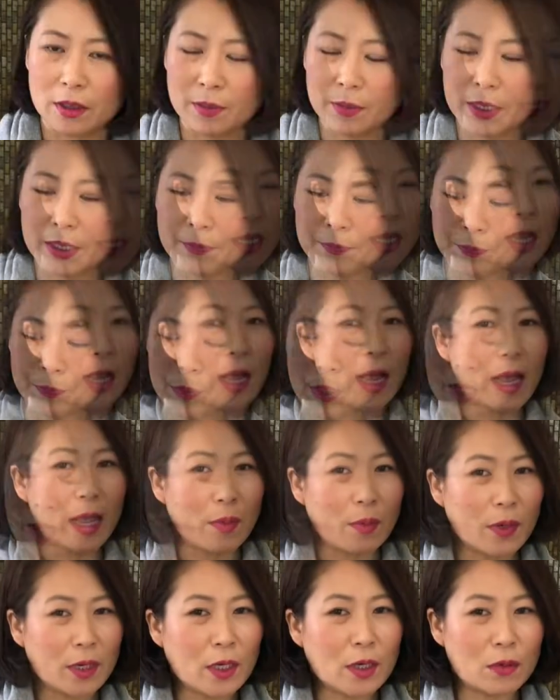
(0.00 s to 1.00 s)
bit.
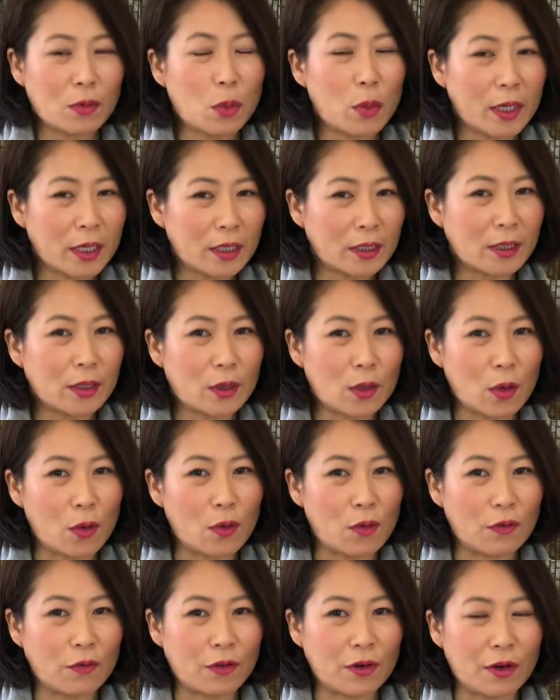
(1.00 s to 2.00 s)
I wanna quickly
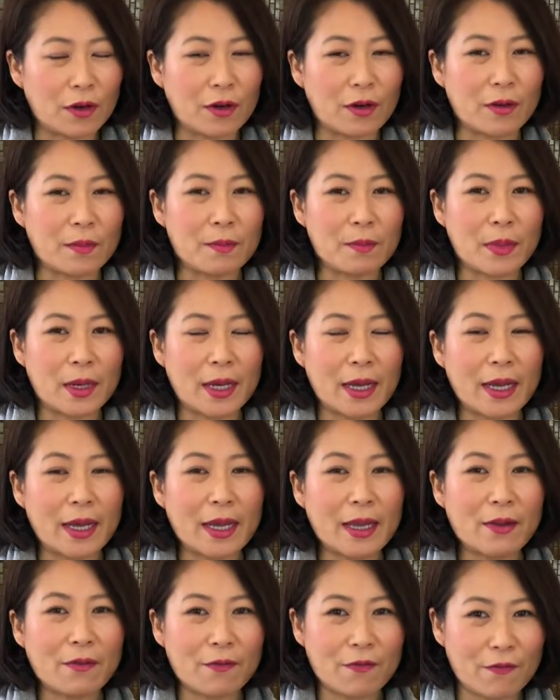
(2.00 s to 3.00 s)
go over
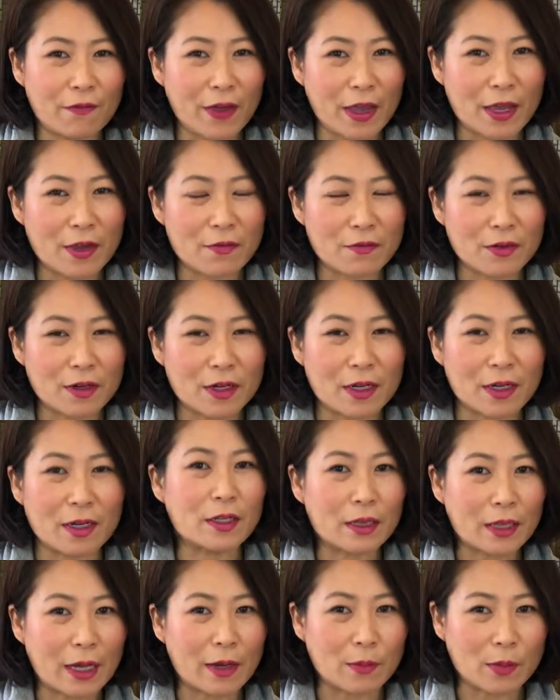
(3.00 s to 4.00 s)
my favorite
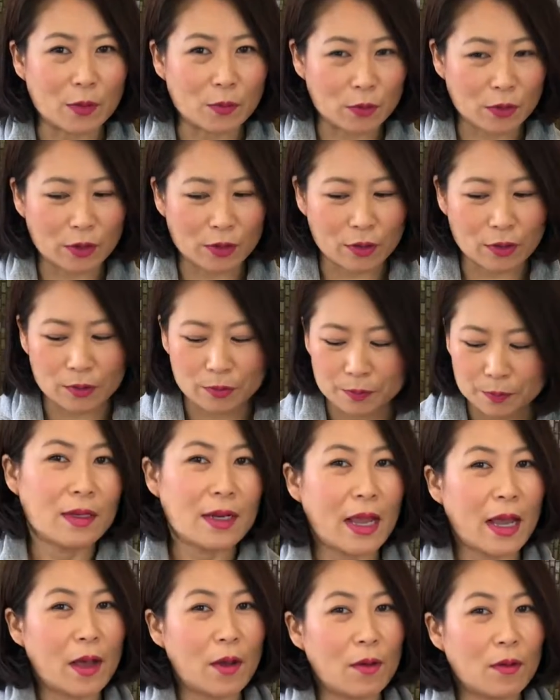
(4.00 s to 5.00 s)
ramyeon with you.
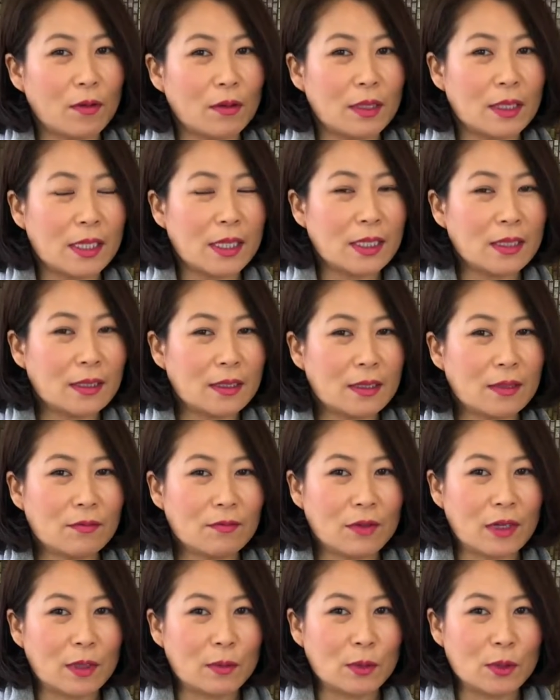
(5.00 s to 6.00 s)
Now,
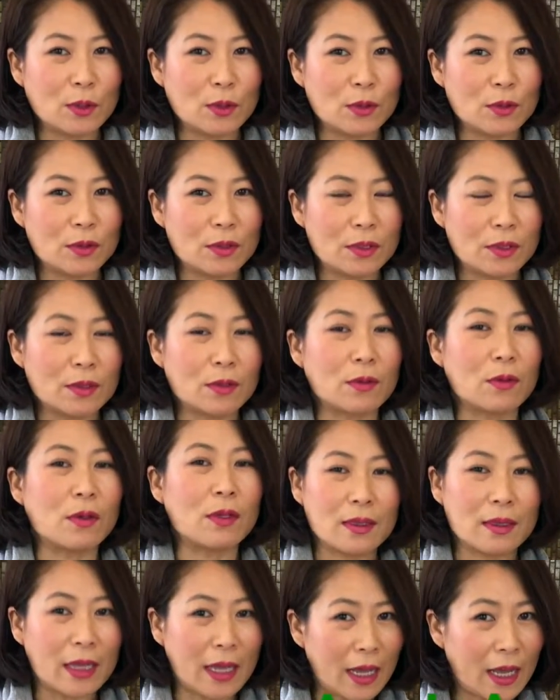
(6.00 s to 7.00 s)
instant ramen noodles,
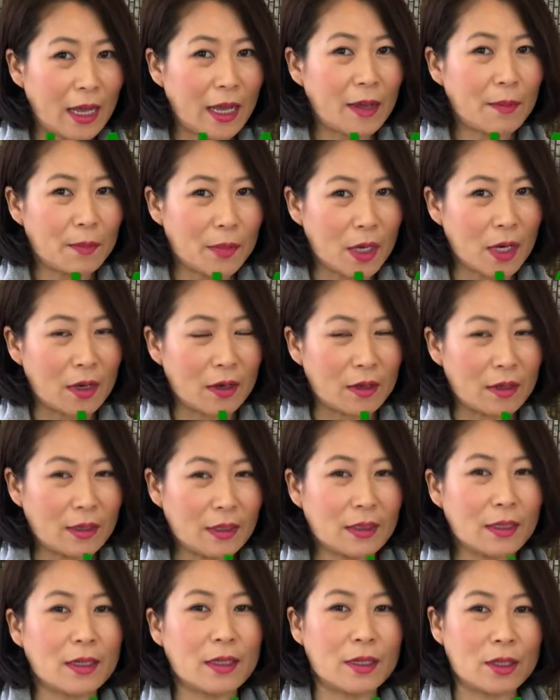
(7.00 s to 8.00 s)
or
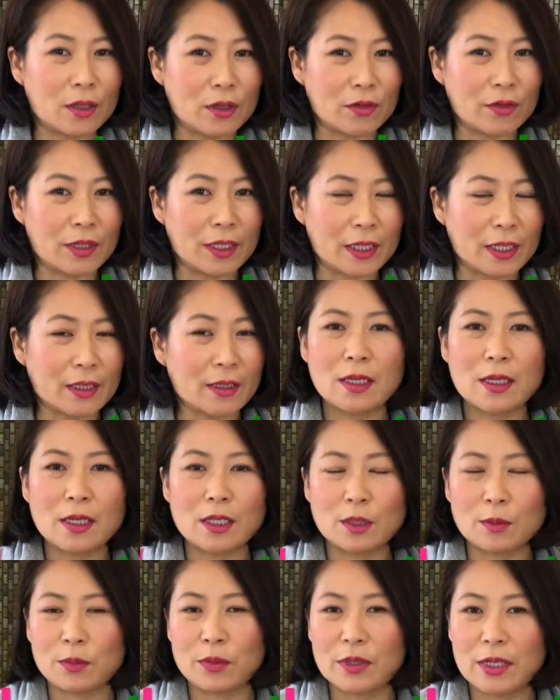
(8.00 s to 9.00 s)
ramyeon in Korean,
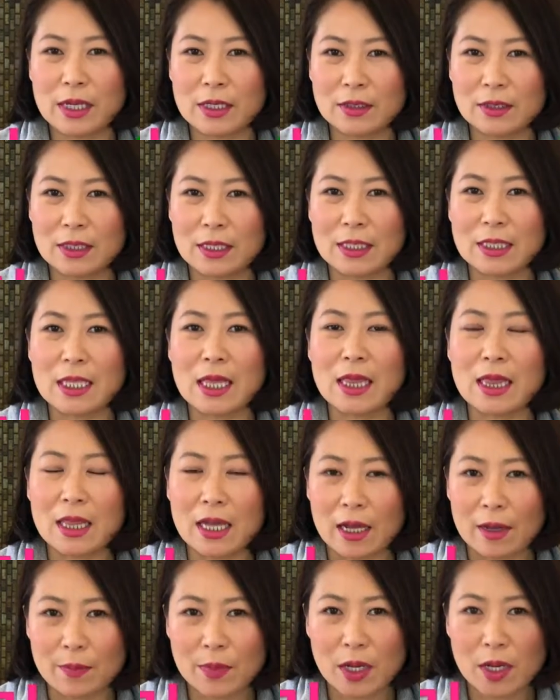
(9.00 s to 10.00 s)
it's pronounced as
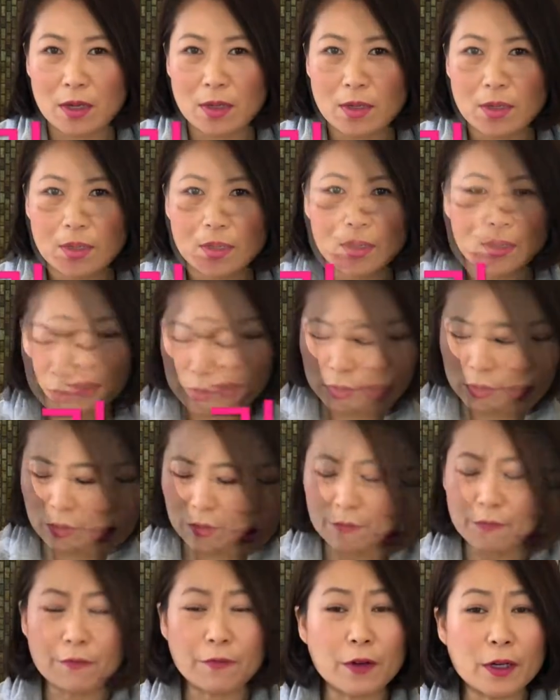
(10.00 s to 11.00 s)
ramyeon. So
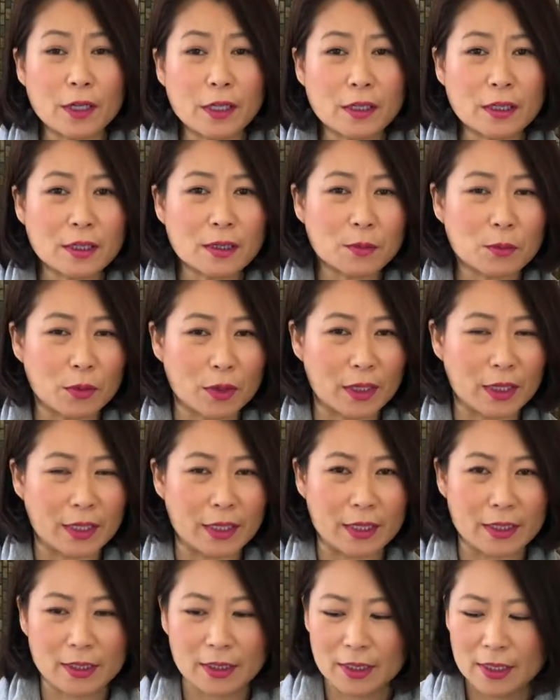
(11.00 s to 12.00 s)
the first
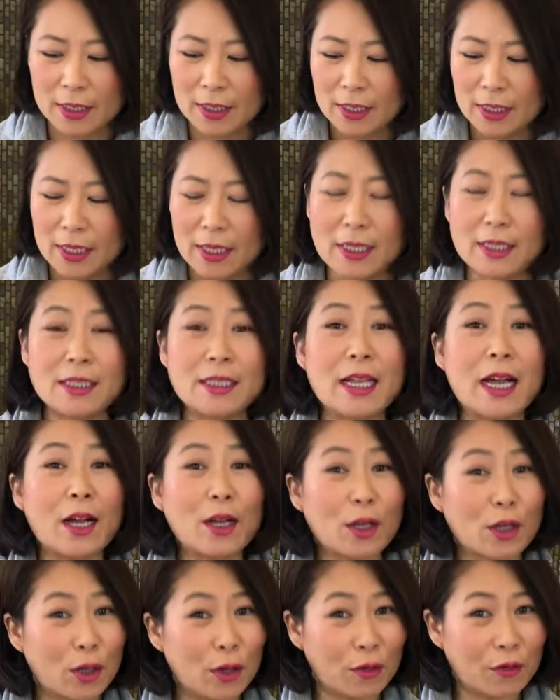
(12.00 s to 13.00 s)
one is
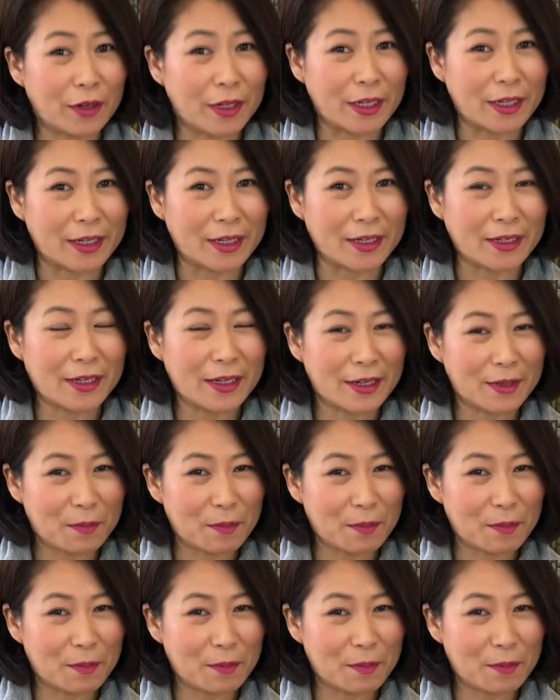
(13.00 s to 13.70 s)
not Korean,